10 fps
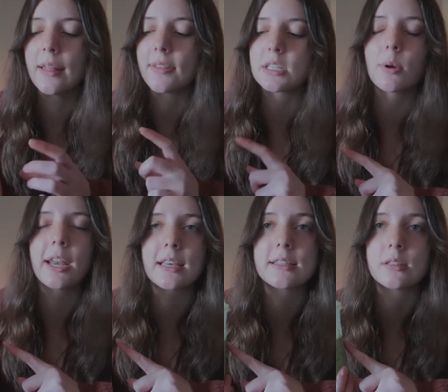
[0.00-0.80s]
This one
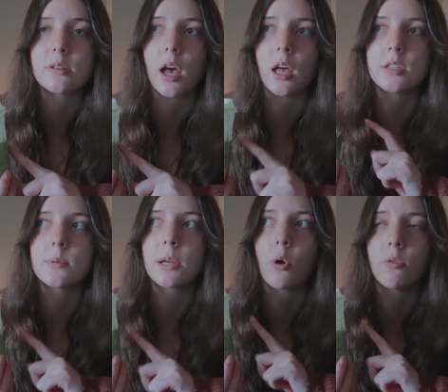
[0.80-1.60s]
has uh,
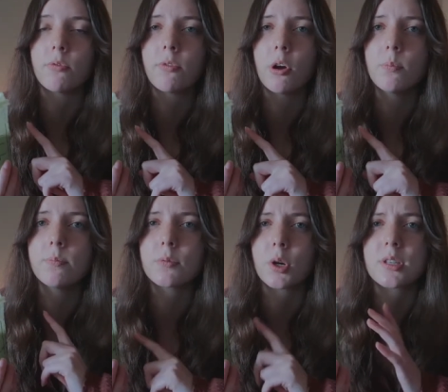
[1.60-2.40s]
sweet cold
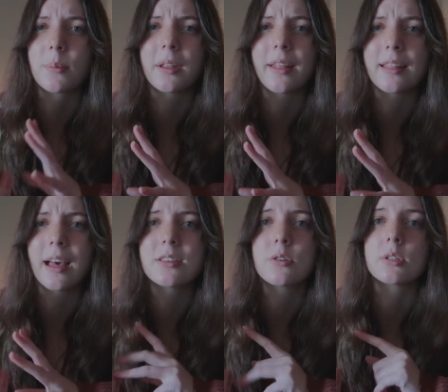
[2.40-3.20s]
foam or something like
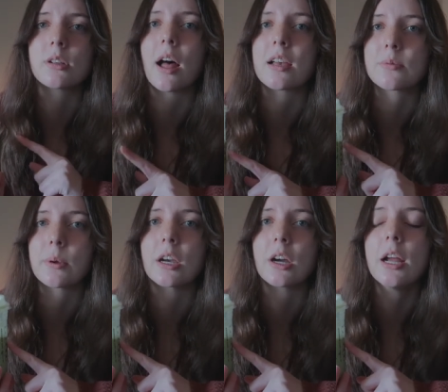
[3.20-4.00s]
that. So it's a lot
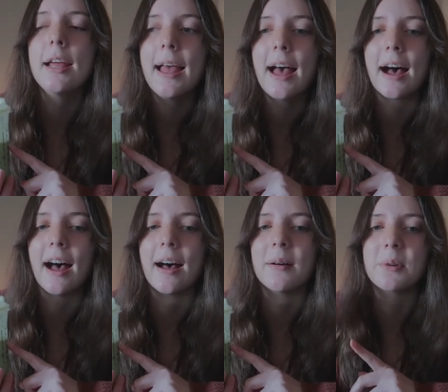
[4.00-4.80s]
sweeter,
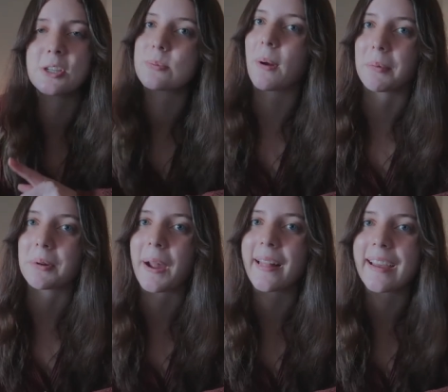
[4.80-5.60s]
um, which is probably
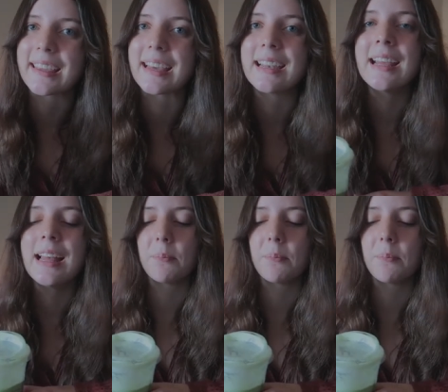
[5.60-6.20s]
why I like it.